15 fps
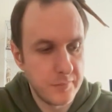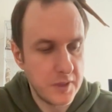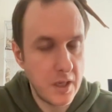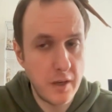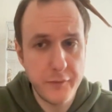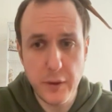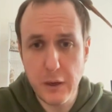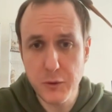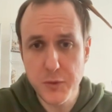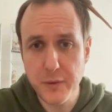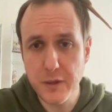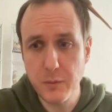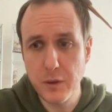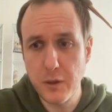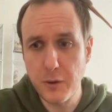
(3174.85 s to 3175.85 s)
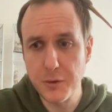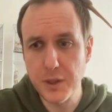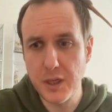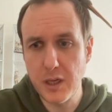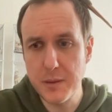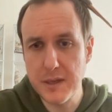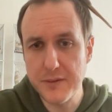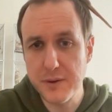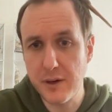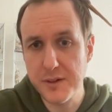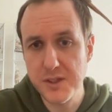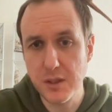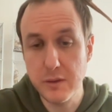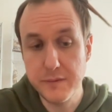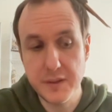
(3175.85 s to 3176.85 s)
If you're elsewhere in the world, you have to ask
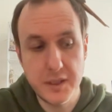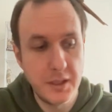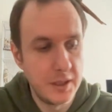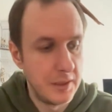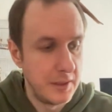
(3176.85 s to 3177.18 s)
Sophie.